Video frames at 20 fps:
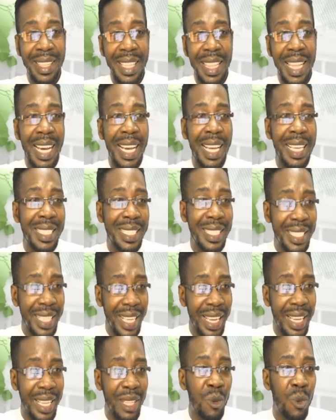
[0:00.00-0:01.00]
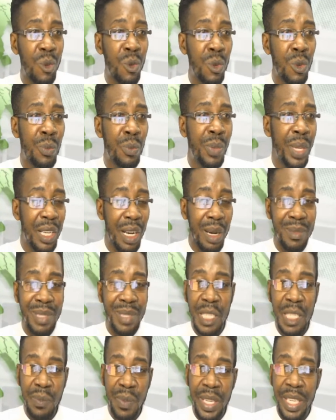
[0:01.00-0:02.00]
last say in who becomes the
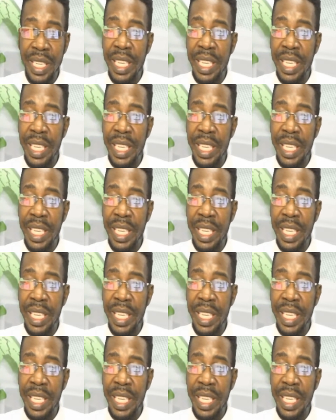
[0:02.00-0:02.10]
Speaker,